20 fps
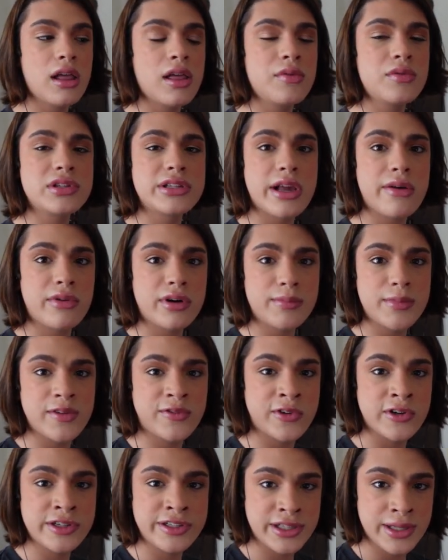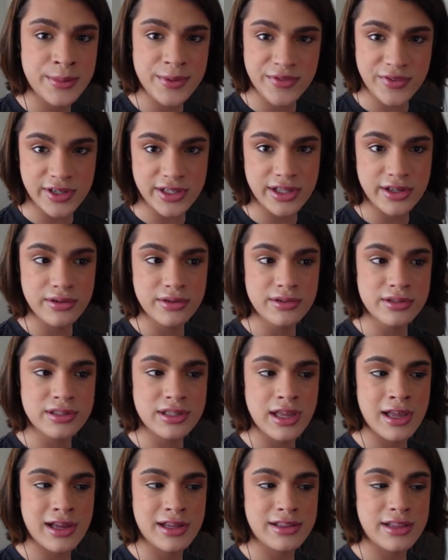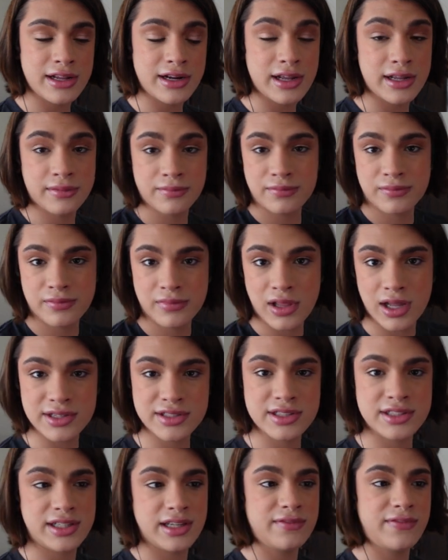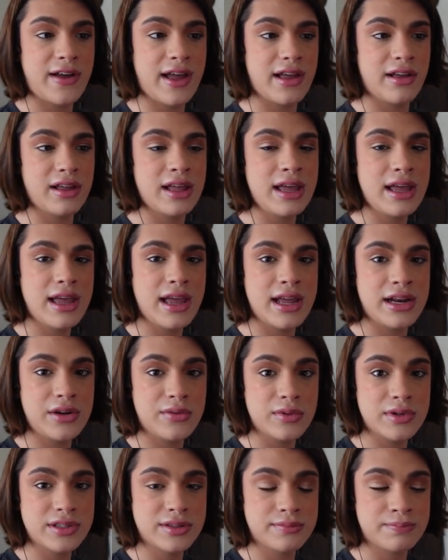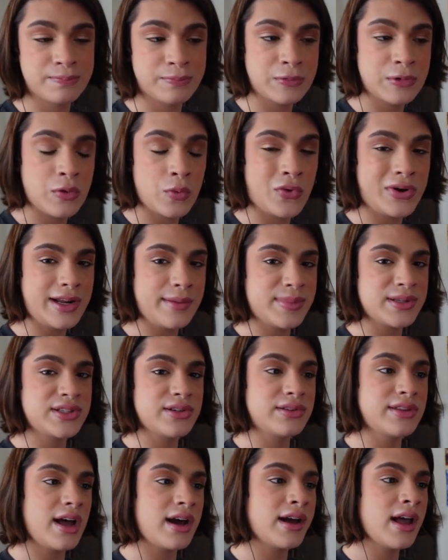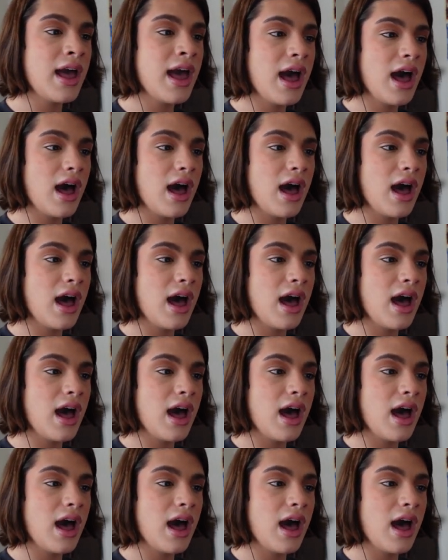it was like one of my first Sims videos, and then I lost the save file, and it was one episode long.